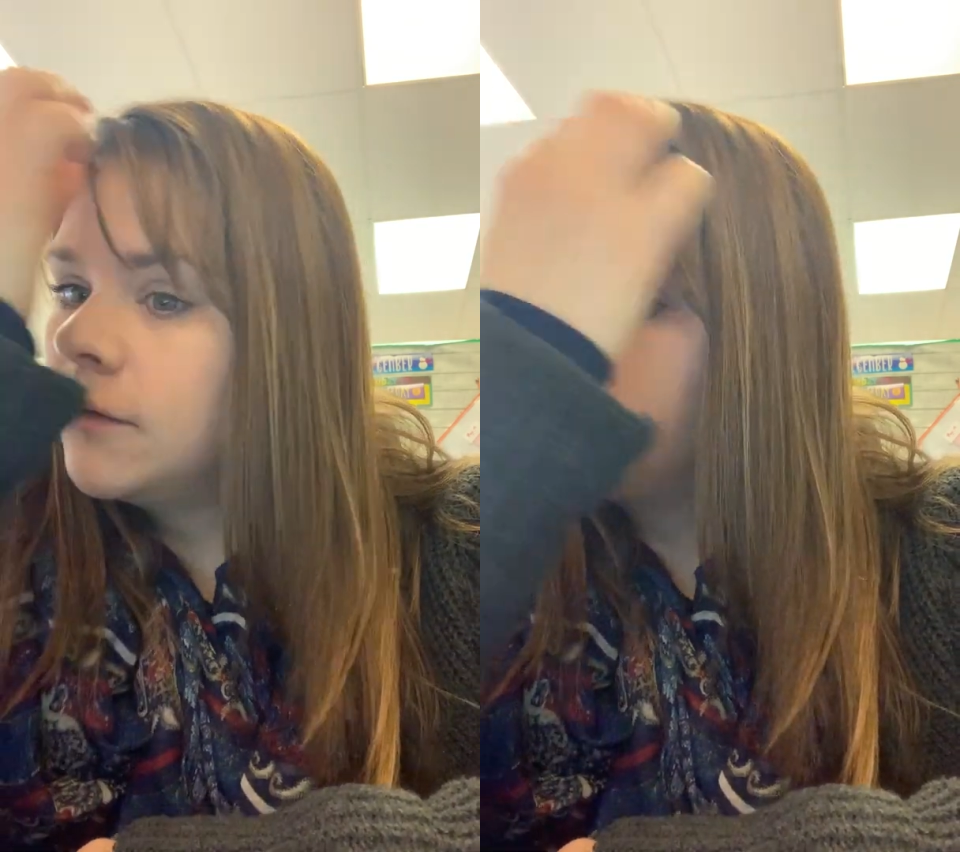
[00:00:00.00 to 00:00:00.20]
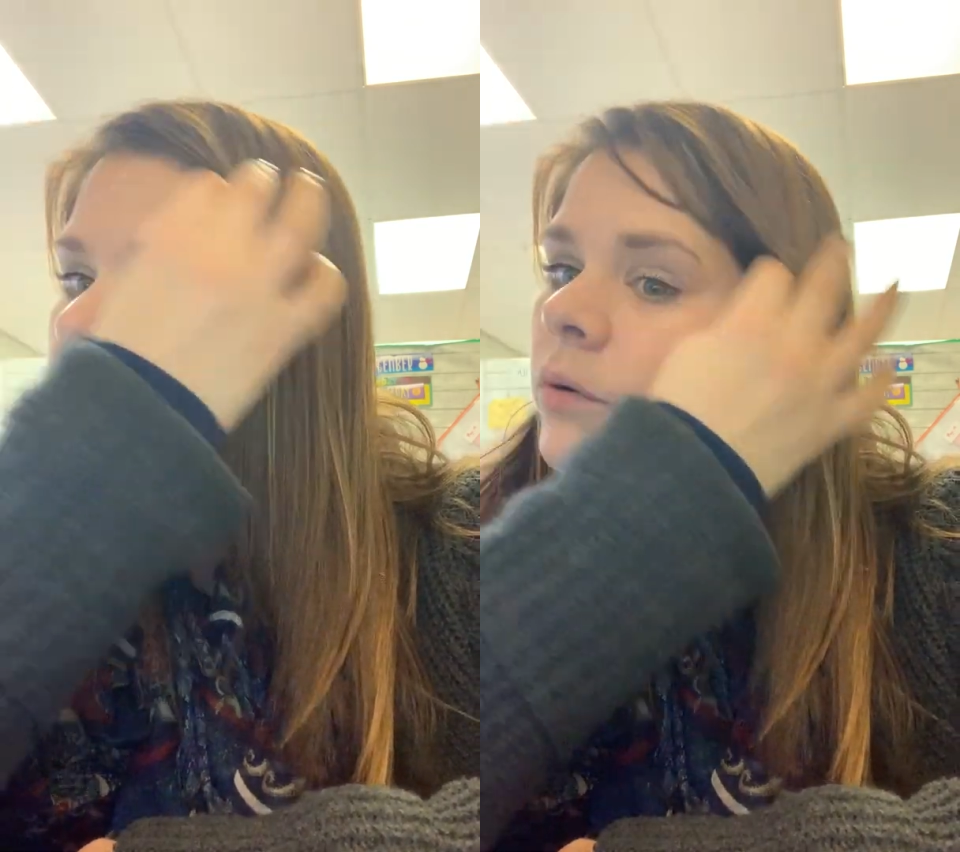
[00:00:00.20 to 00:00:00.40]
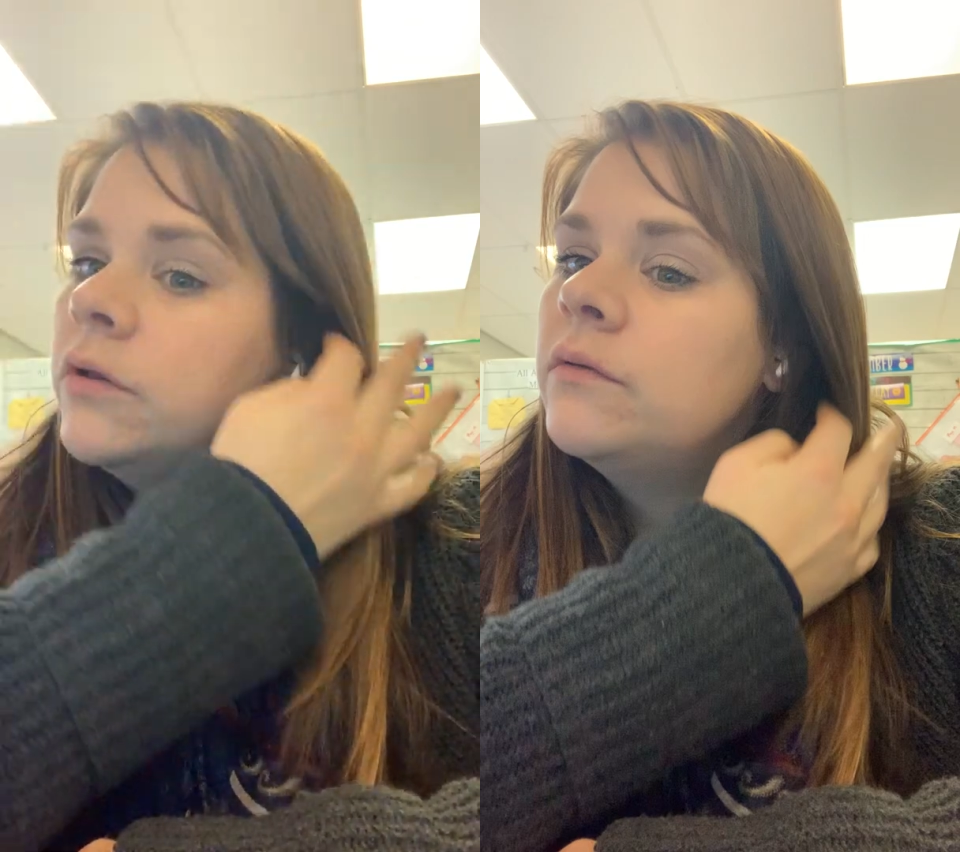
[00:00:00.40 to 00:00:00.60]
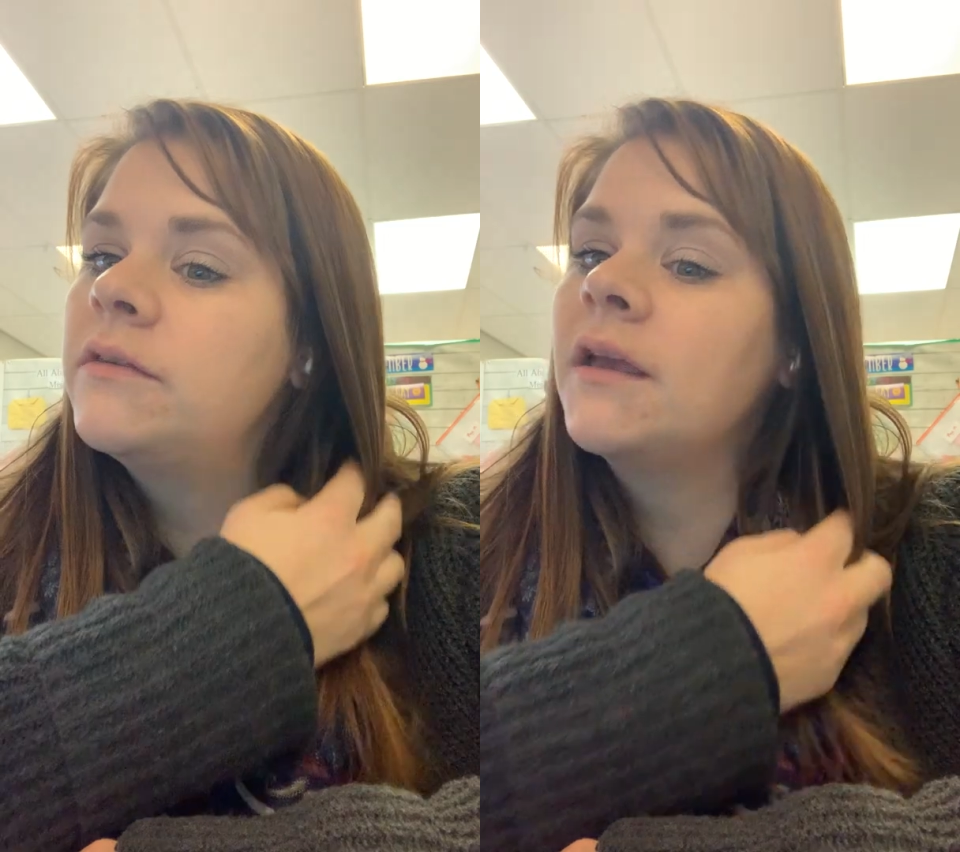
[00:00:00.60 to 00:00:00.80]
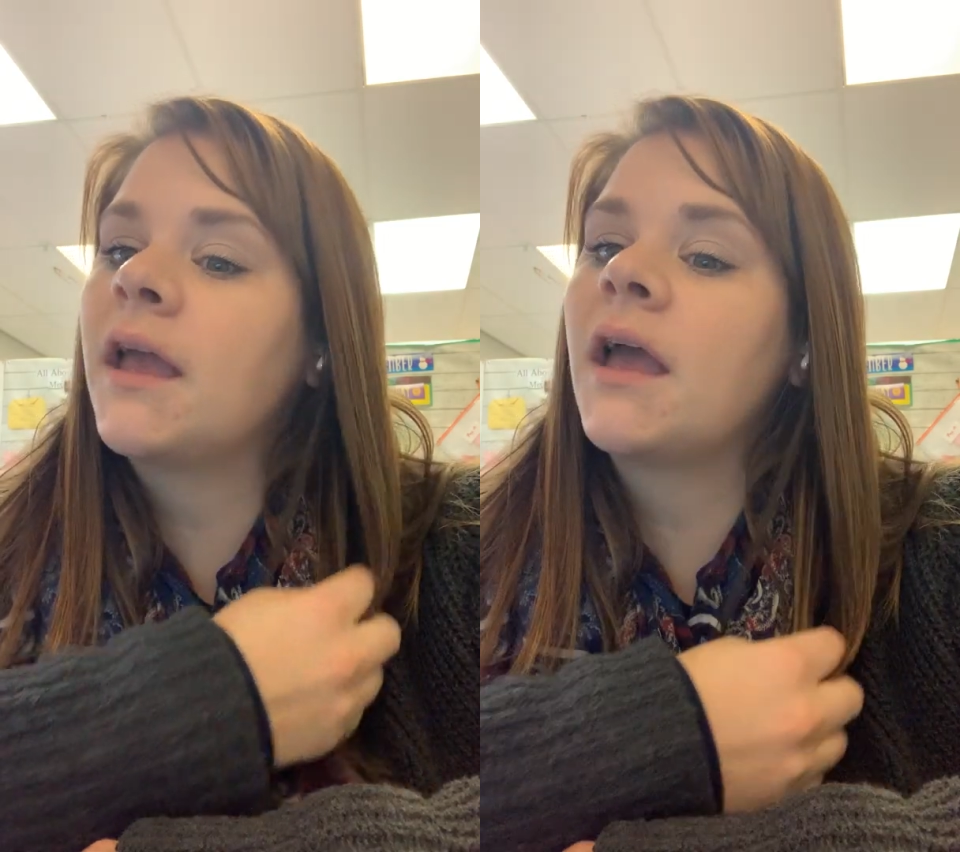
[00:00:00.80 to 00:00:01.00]
for
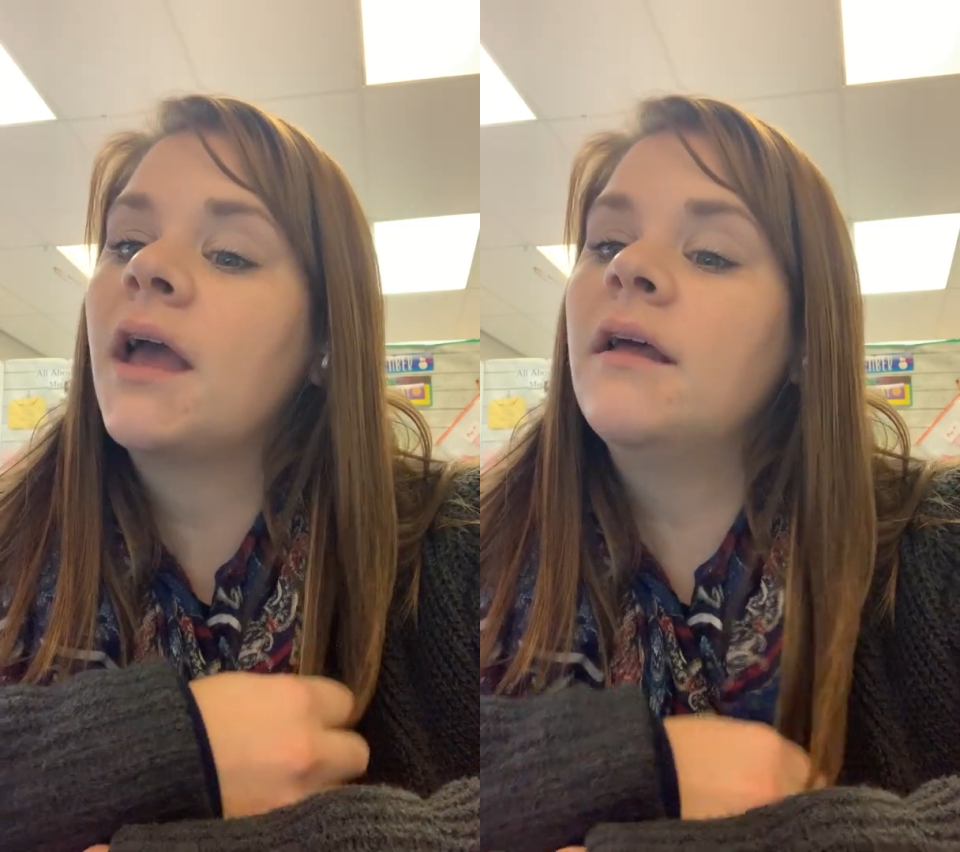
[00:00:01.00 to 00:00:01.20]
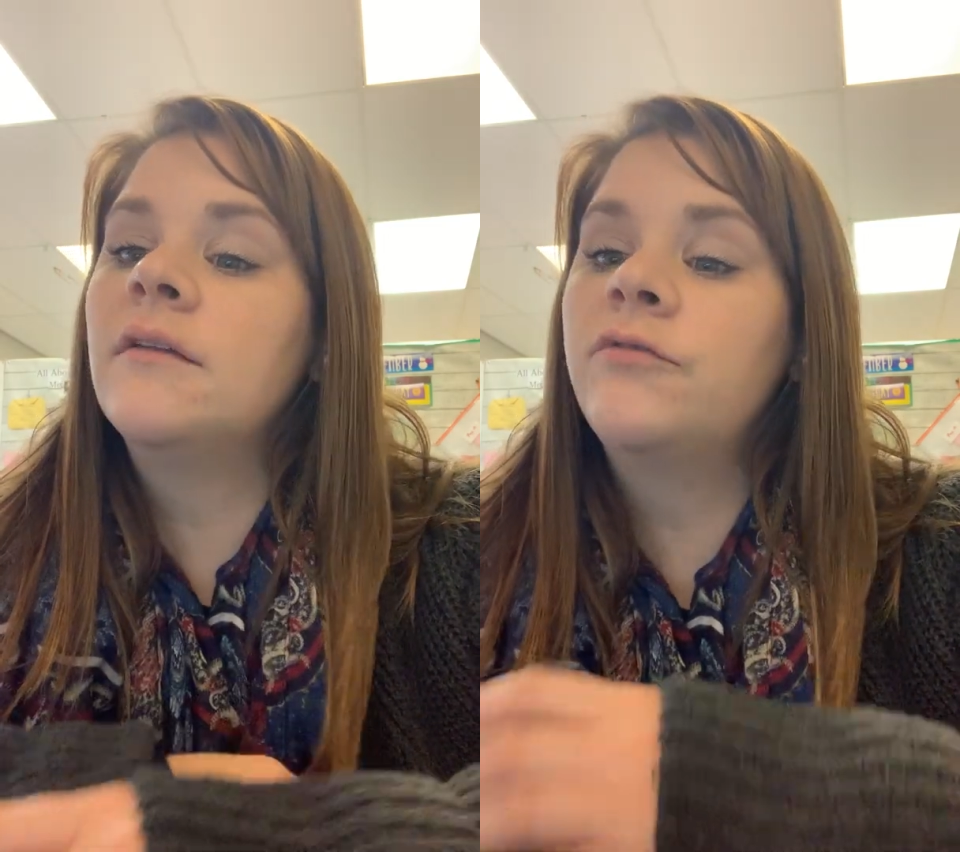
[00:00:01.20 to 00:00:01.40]
producing and